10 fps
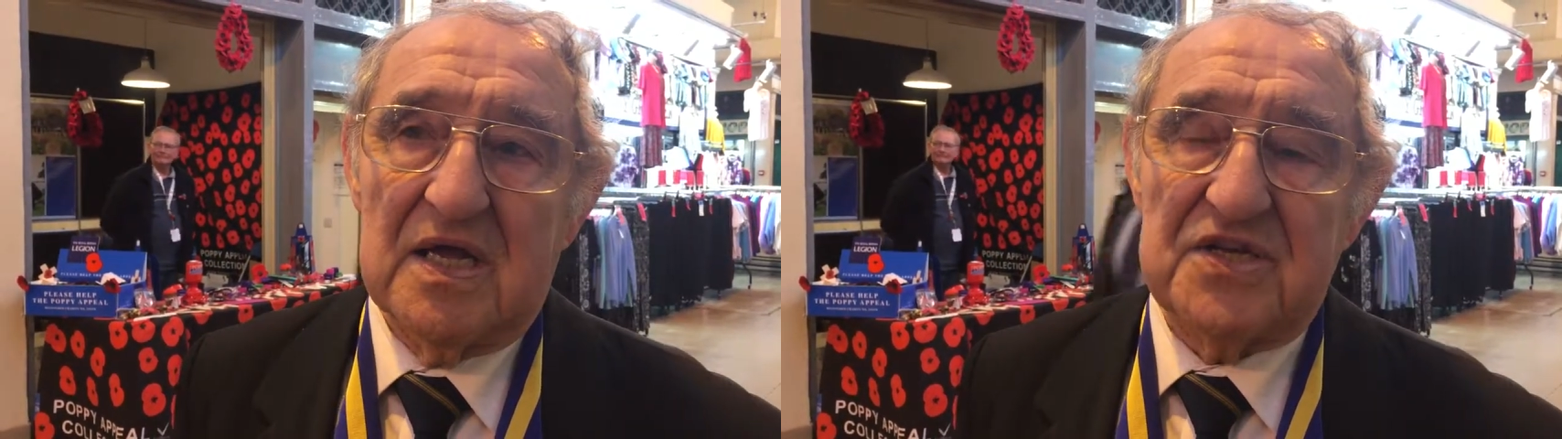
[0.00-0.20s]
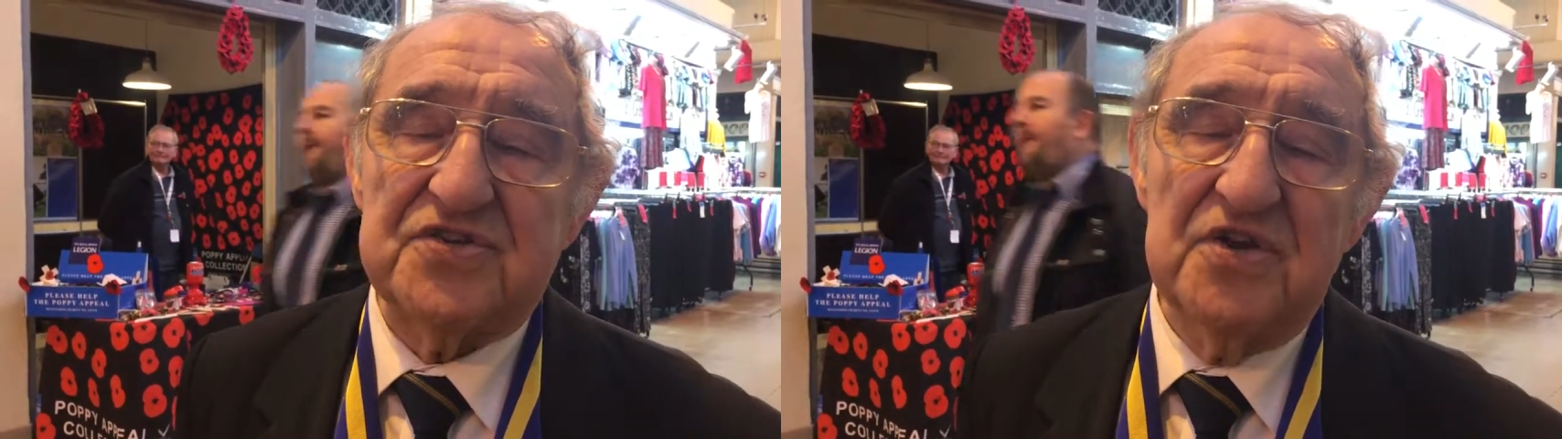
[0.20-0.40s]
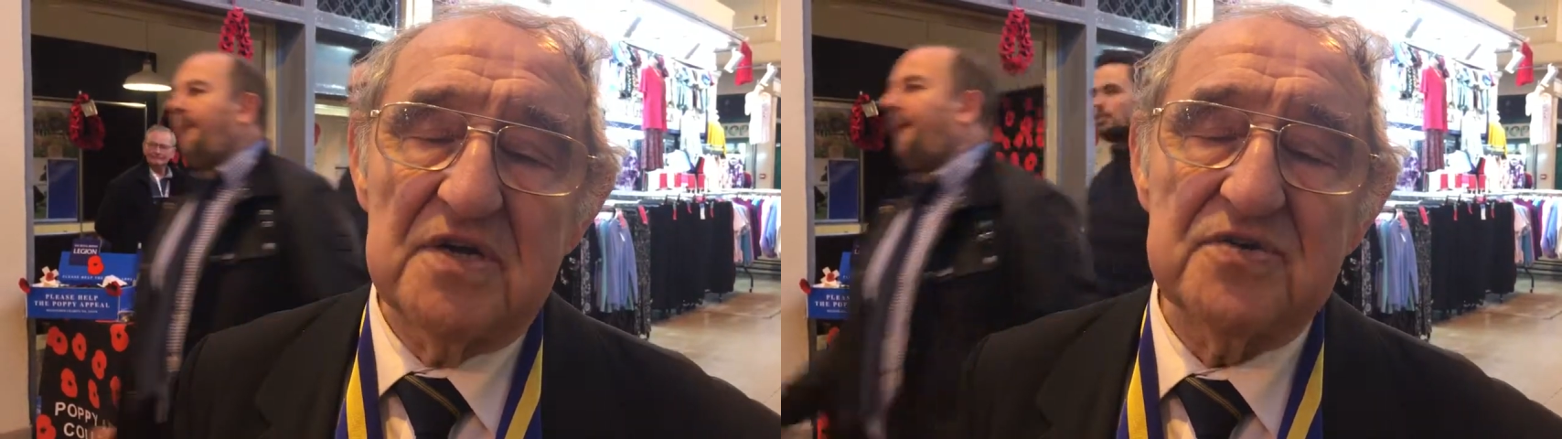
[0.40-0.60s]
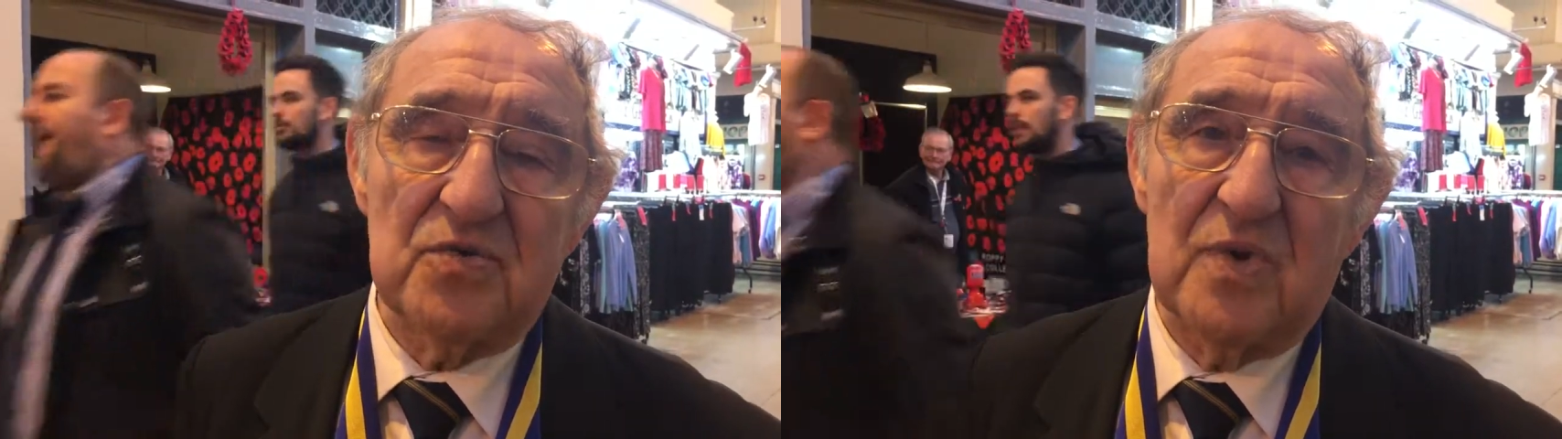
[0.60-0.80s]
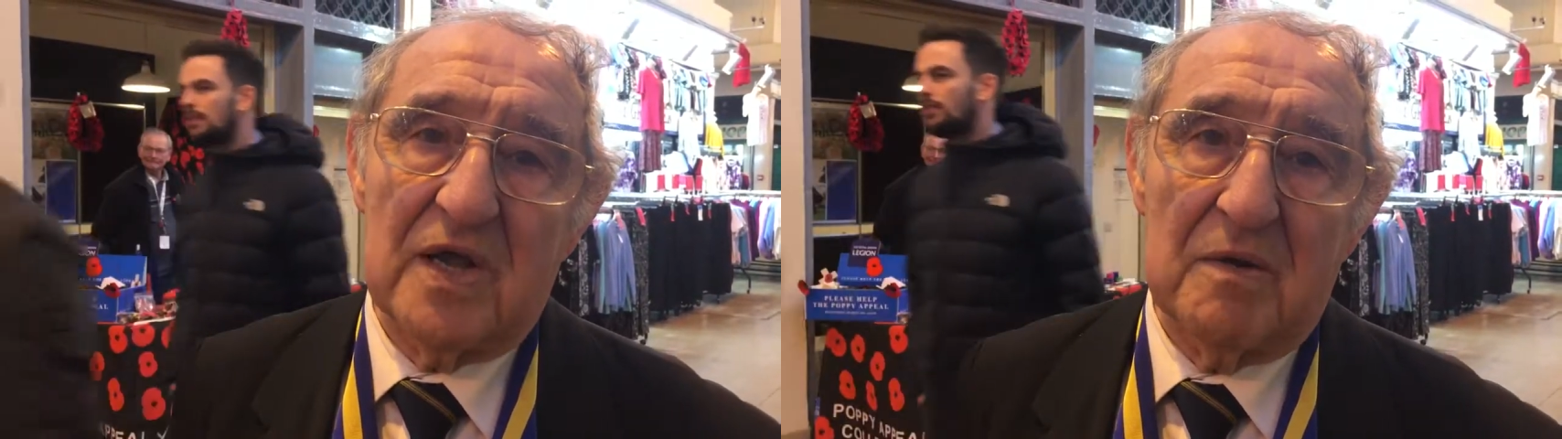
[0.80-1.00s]
He's not a
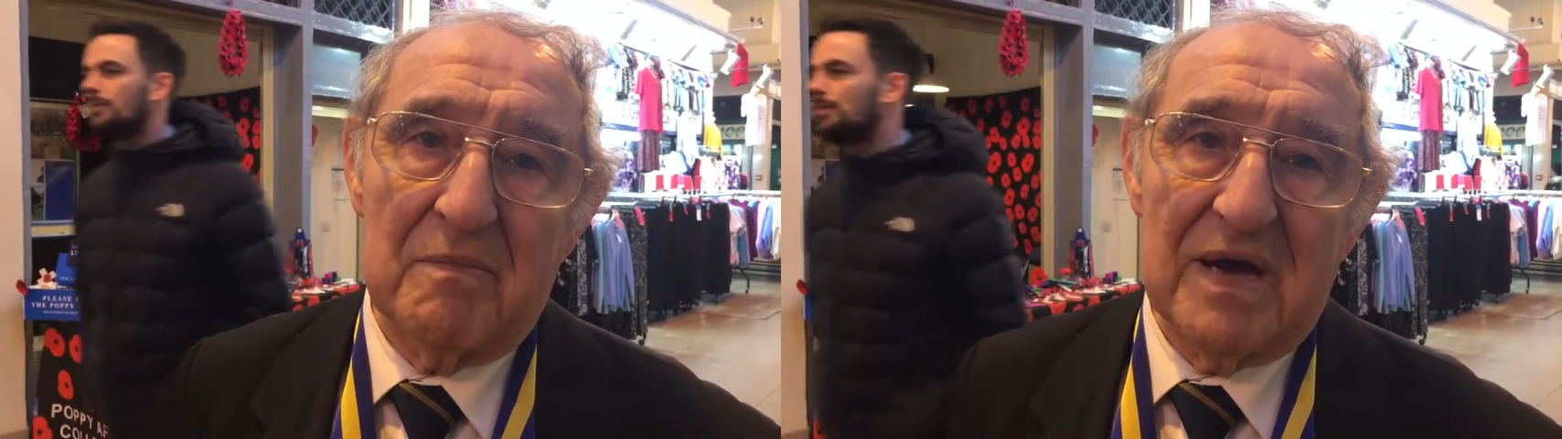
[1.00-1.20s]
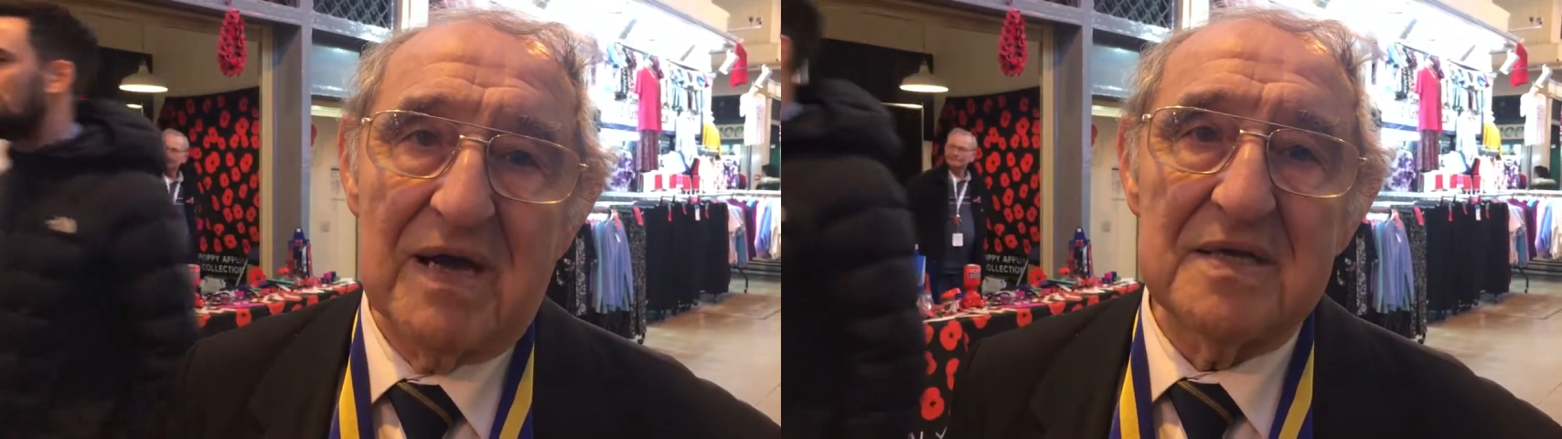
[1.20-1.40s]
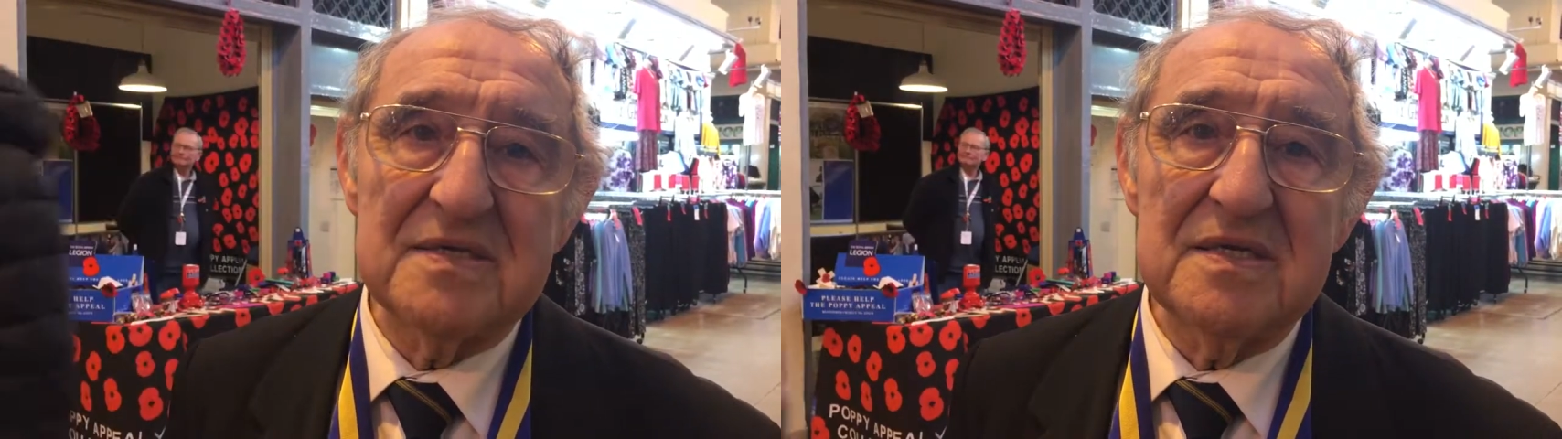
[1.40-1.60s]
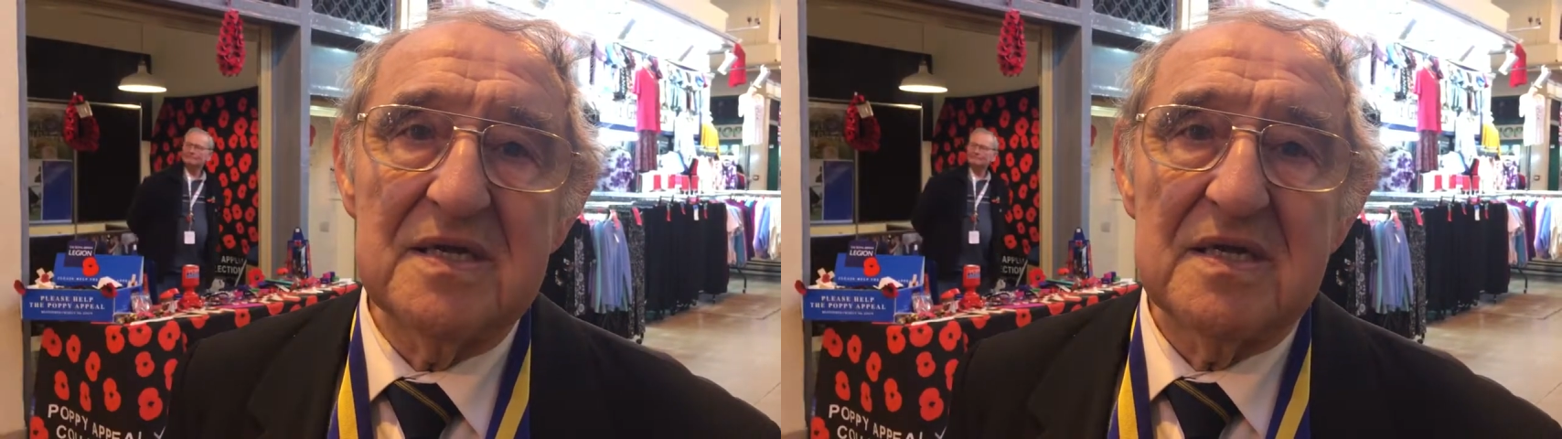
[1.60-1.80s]
well man.